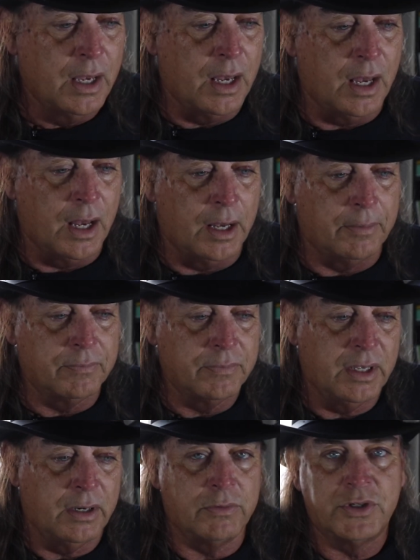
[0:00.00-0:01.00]
Um,
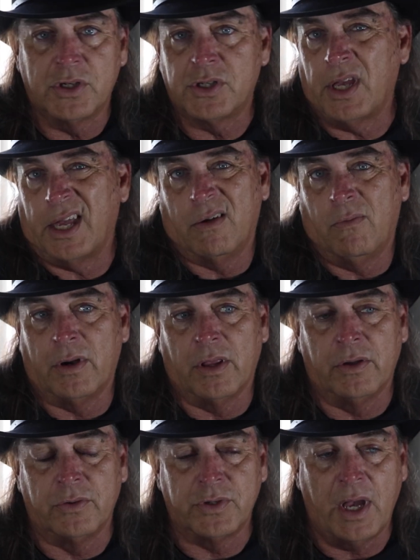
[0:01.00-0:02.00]
and it was just like one
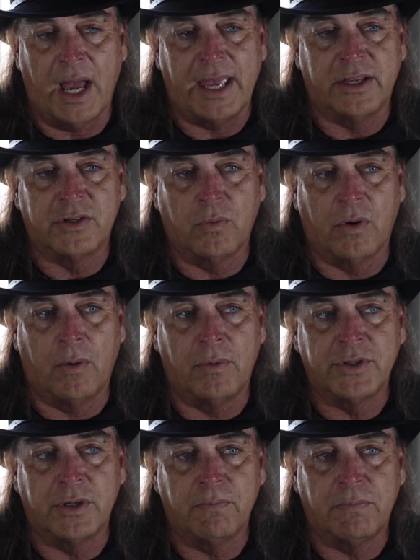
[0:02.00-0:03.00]
of those hikes where I
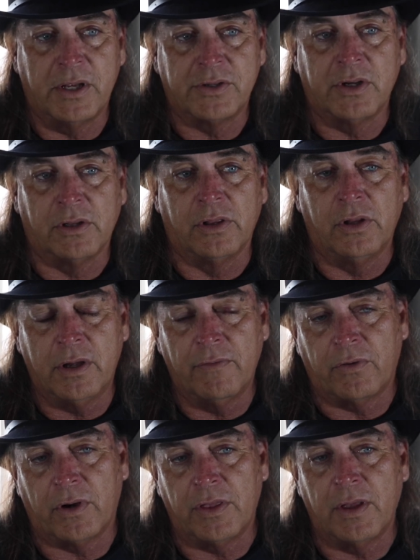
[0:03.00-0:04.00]
wasn't necessarily
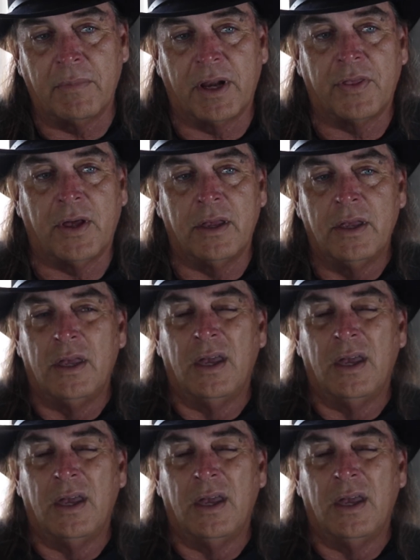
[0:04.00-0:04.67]
looking for anything, but I thought,